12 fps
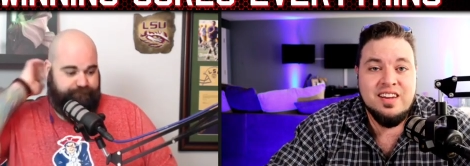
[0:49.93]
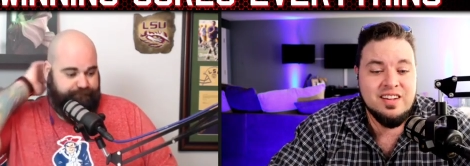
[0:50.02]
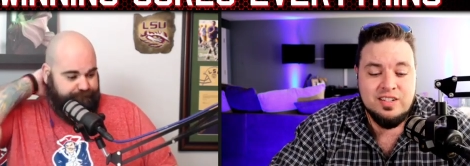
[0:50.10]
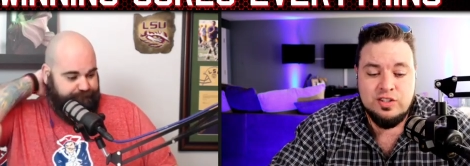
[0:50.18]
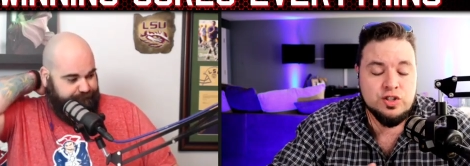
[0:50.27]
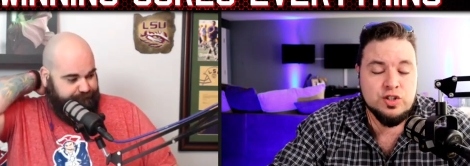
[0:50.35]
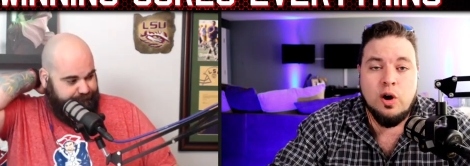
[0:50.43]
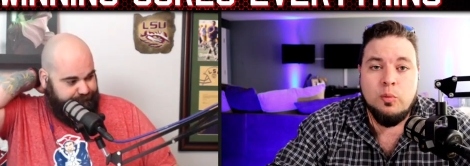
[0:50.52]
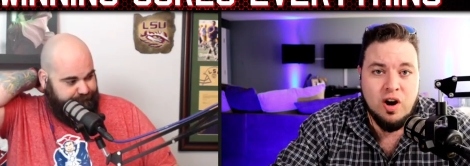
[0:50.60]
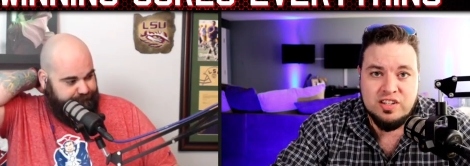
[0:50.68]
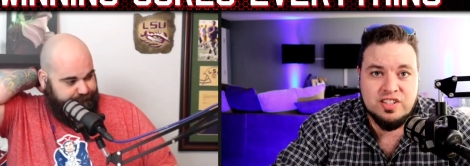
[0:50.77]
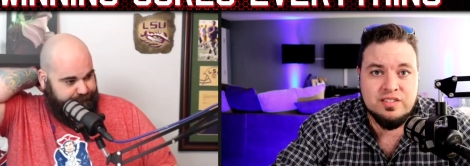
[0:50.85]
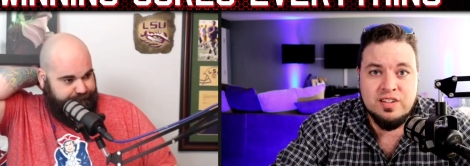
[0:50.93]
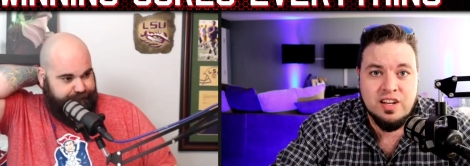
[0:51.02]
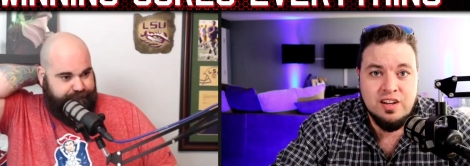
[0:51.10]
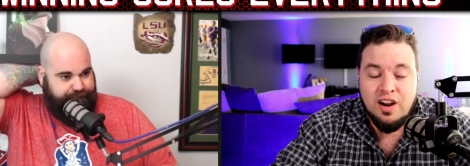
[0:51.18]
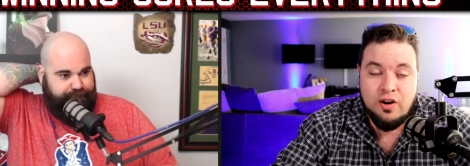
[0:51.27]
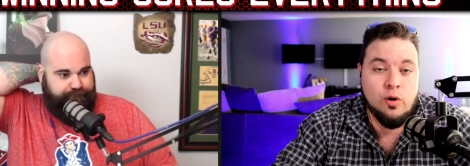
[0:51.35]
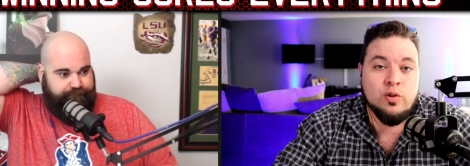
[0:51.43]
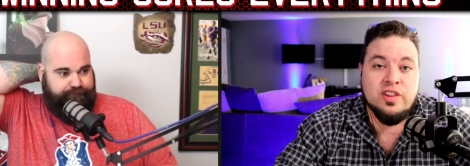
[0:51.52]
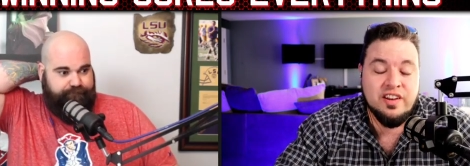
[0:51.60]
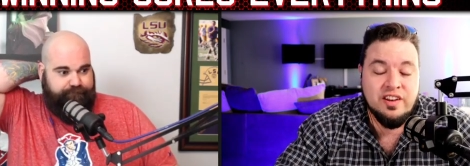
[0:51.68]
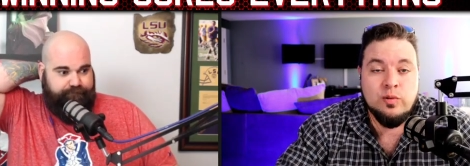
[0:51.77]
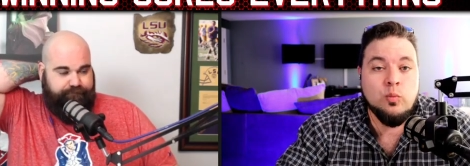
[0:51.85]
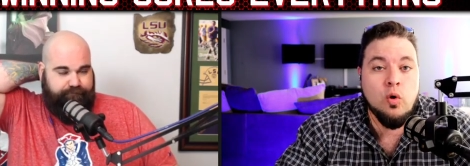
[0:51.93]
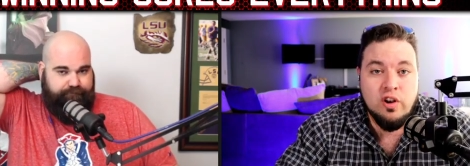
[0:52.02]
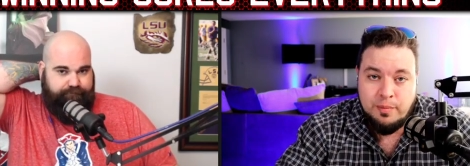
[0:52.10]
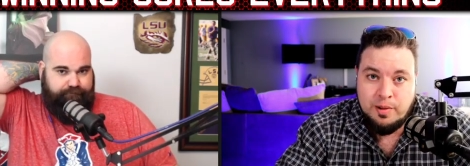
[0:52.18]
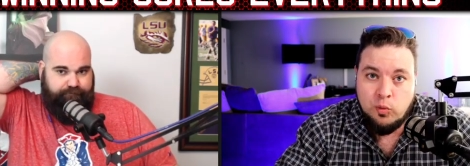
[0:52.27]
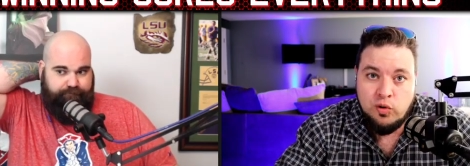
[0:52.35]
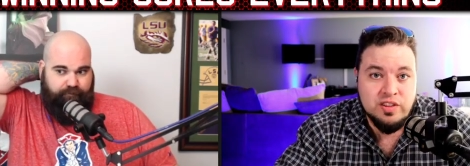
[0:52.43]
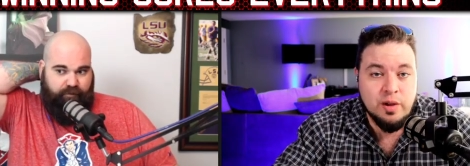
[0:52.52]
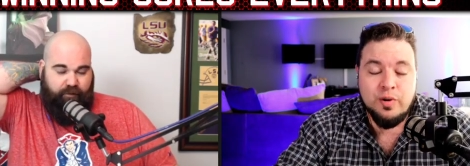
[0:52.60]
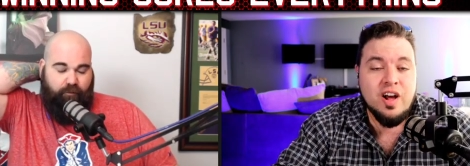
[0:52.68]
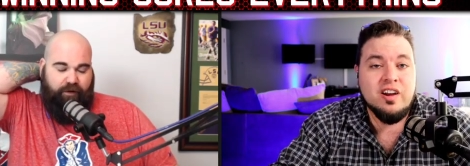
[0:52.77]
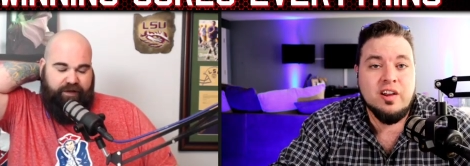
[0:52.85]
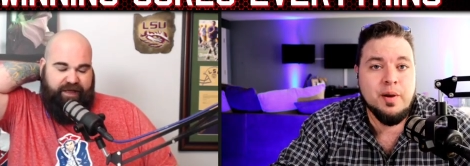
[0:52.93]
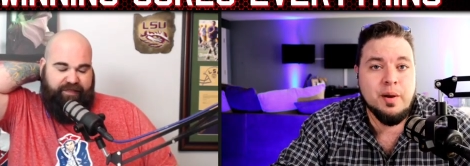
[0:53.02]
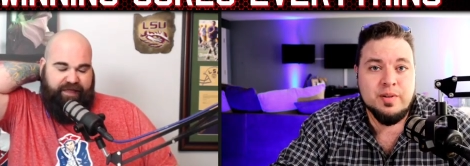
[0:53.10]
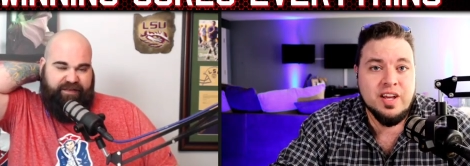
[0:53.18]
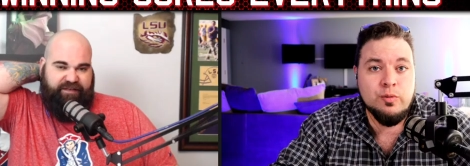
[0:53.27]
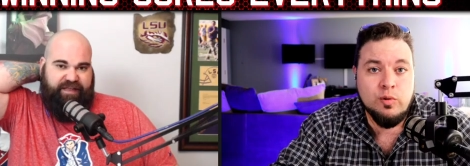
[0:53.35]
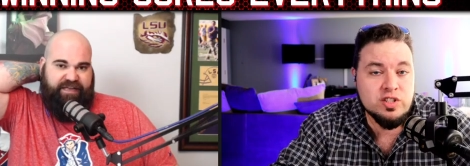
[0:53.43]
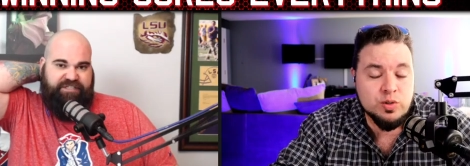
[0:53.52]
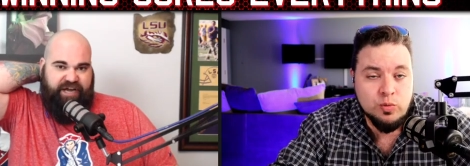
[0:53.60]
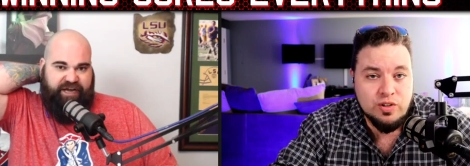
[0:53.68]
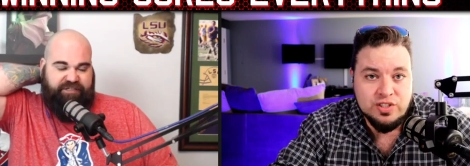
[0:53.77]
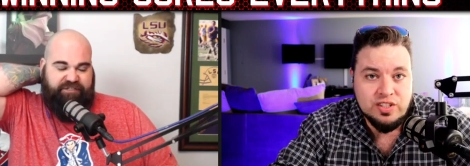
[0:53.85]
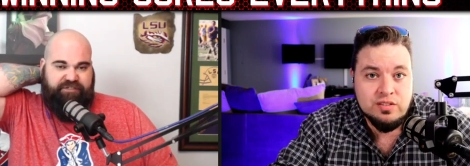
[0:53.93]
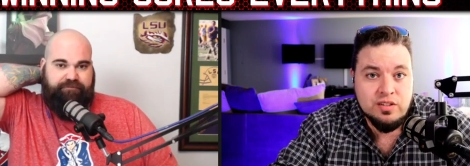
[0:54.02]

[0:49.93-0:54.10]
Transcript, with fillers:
Speaker 1: Deshaun Watson, or they didn't want him anymore. They were not going to well, be able yeah, to that, get Russell Wilson.